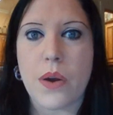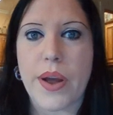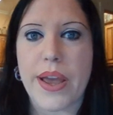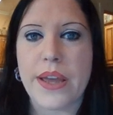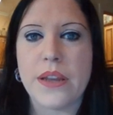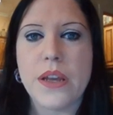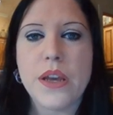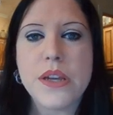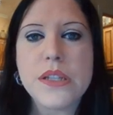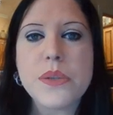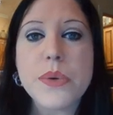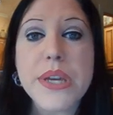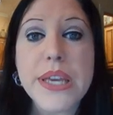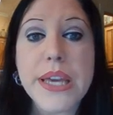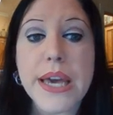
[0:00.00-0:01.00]
All right.
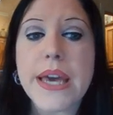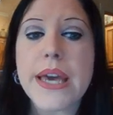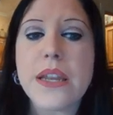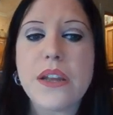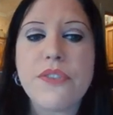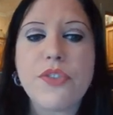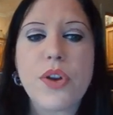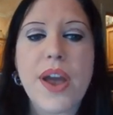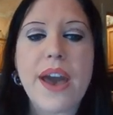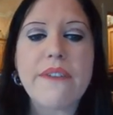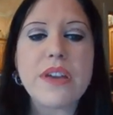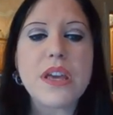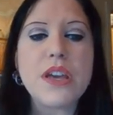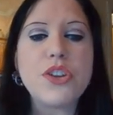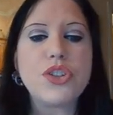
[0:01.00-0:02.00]
So again, if you're
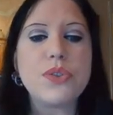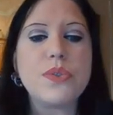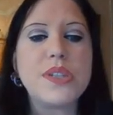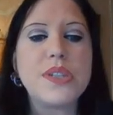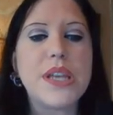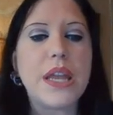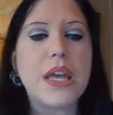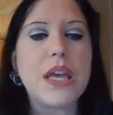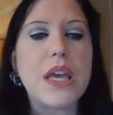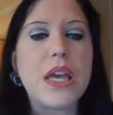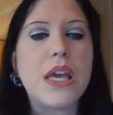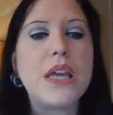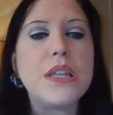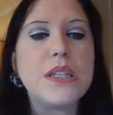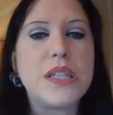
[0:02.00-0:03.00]
having issues getting
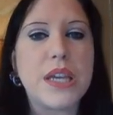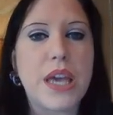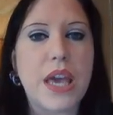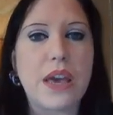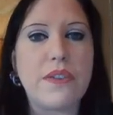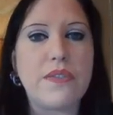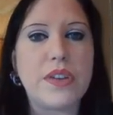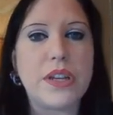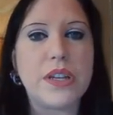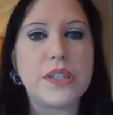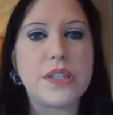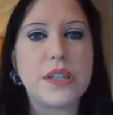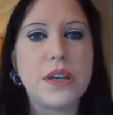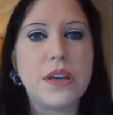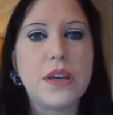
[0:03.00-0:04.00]
into
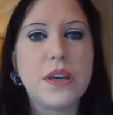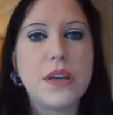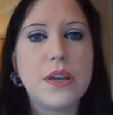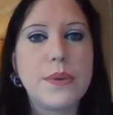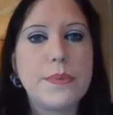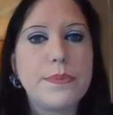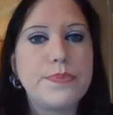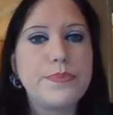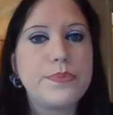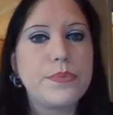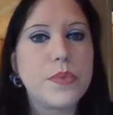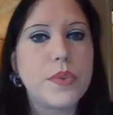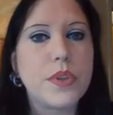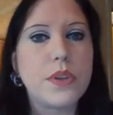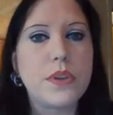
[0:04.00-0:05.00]
Canvas,
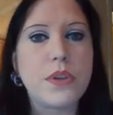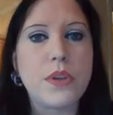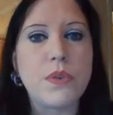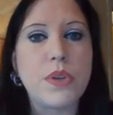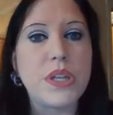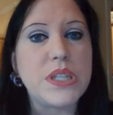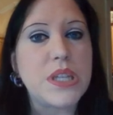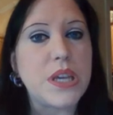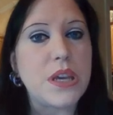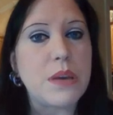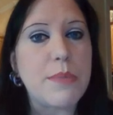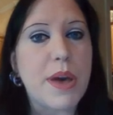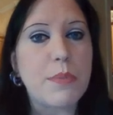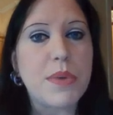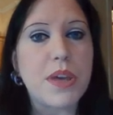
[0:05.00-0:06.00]
you need to
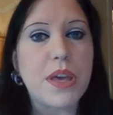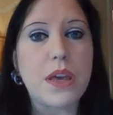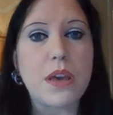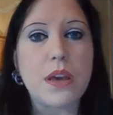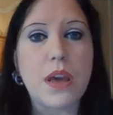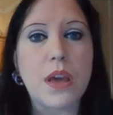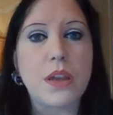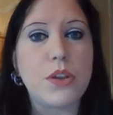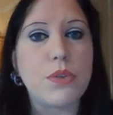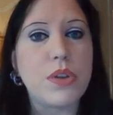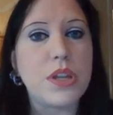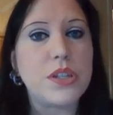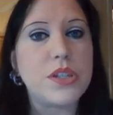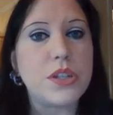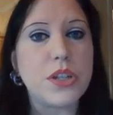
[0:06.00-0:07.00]
email me and you
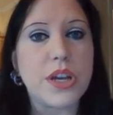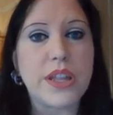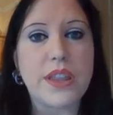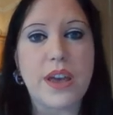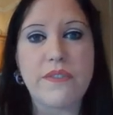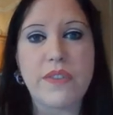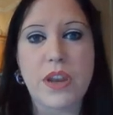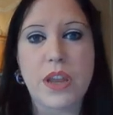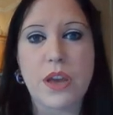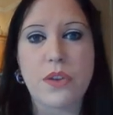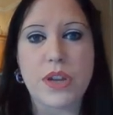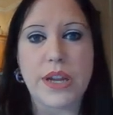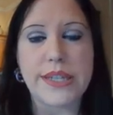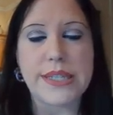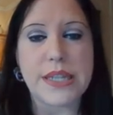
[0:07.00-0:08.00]
need to look at that video
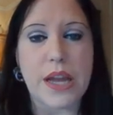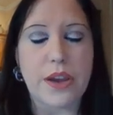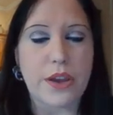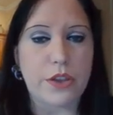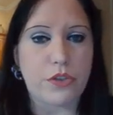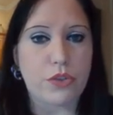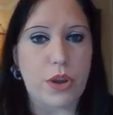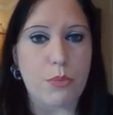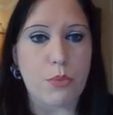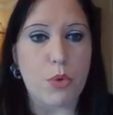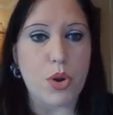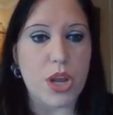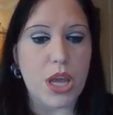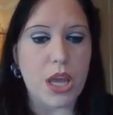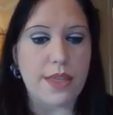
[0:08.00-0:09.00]
that I sent out yesterday
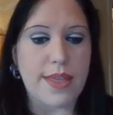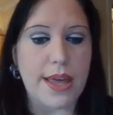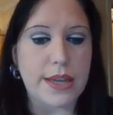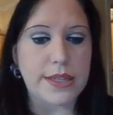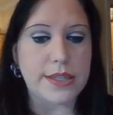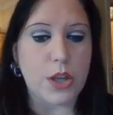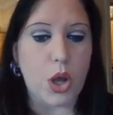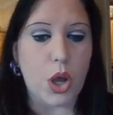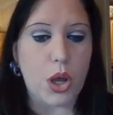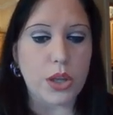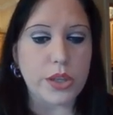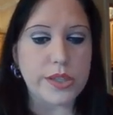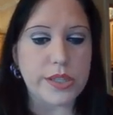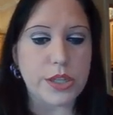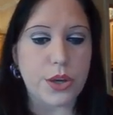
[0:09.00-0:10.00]
morning. That is
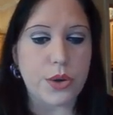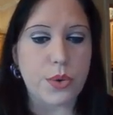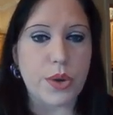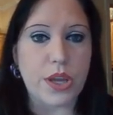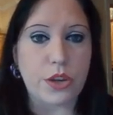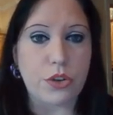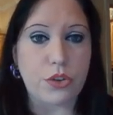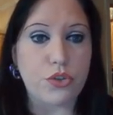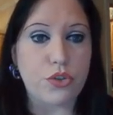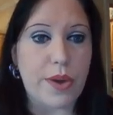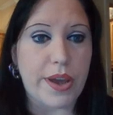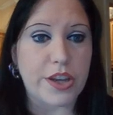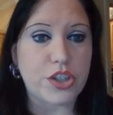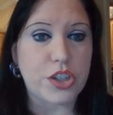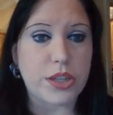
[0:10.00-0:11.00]
also in your
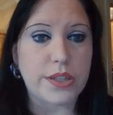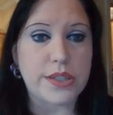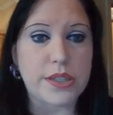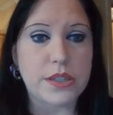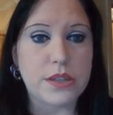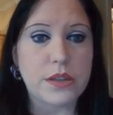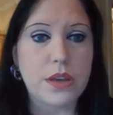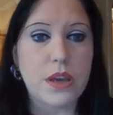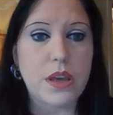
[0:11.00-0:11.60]
directions.